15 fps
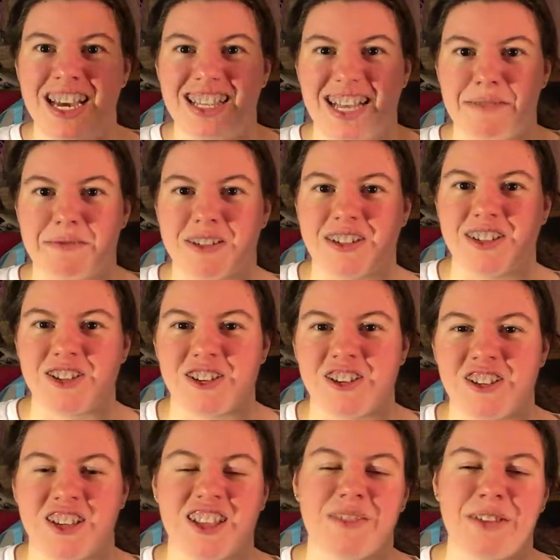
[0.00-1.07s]
That book is
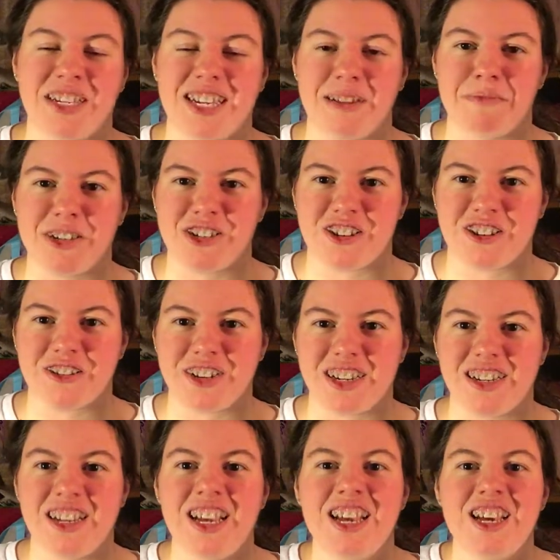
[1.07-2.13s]
Turtles All the Way Down by John
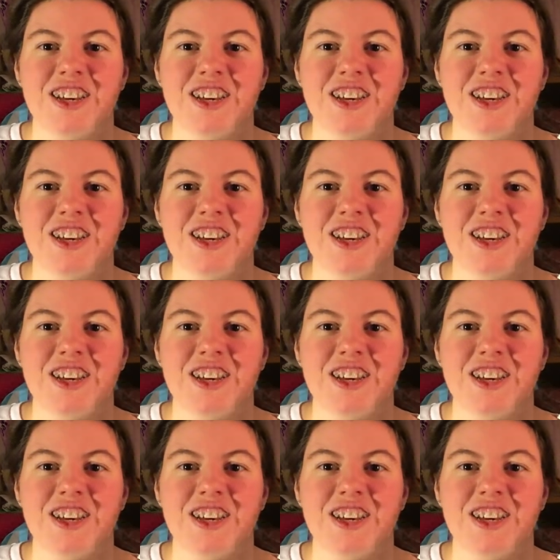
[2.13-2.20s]
Green.